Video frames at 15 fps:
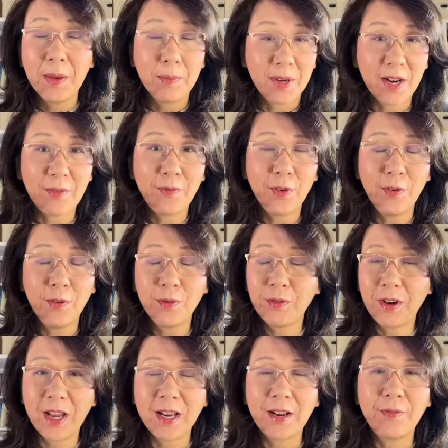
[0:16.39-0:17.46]
But I feel
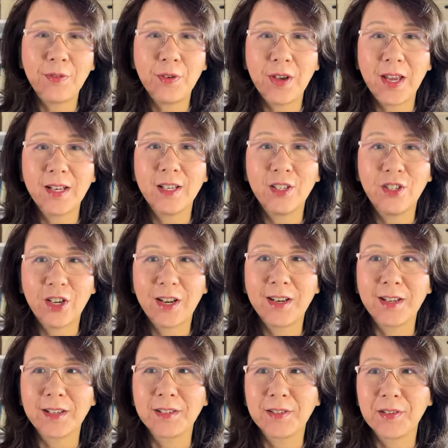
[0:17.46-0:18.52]
great. I feel energetic.